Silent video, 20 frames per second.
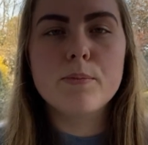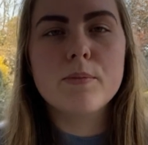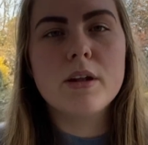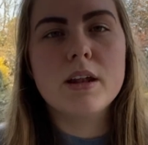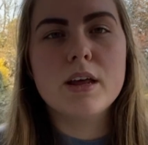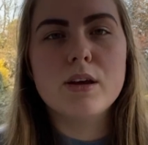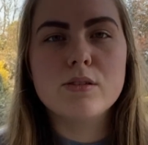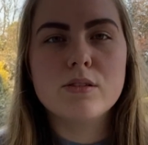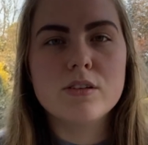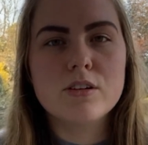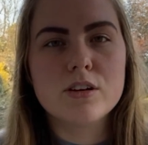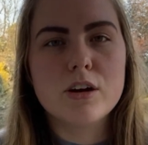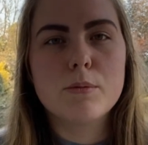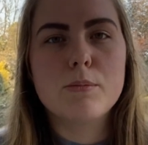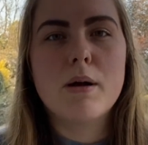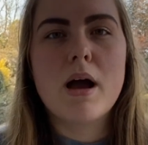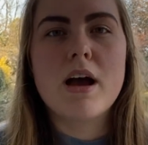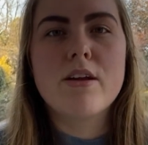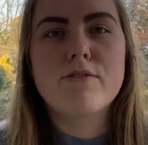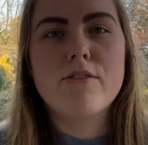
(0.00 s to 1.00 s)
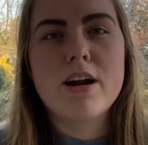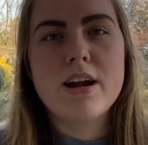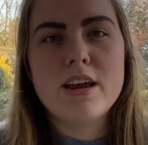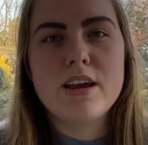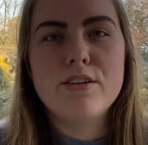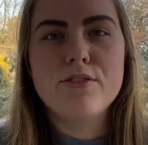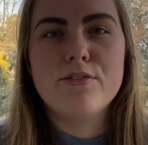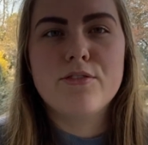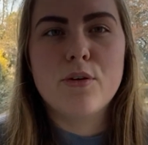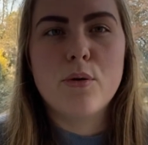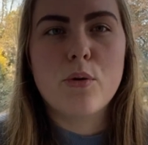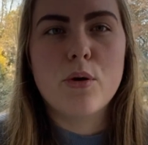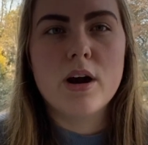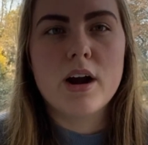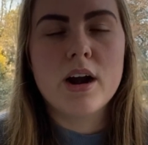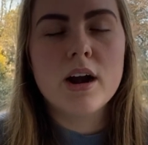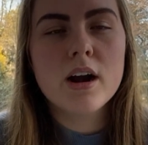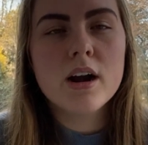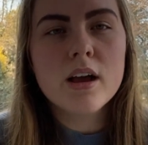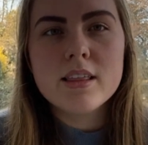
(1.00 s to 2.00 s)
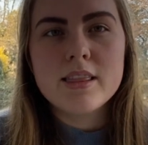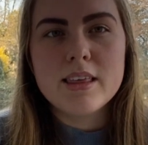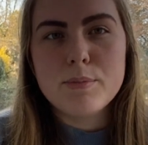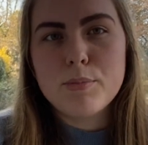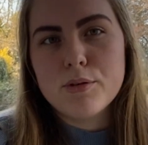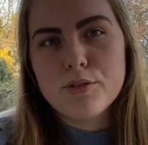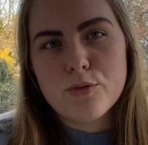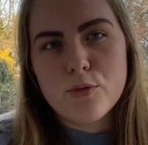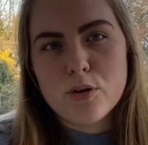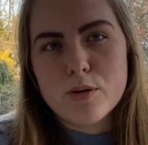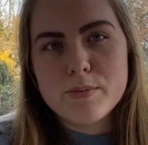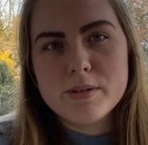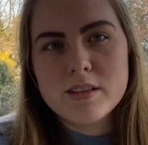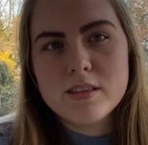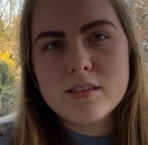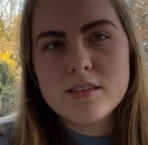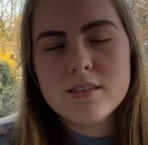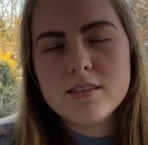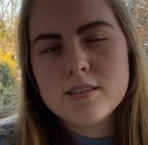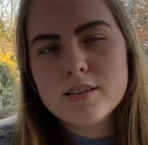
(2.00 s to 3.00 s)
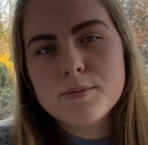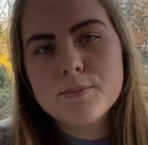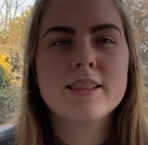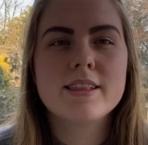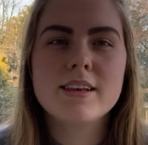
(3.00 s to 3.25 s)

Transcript: loosened up and ready for the performance.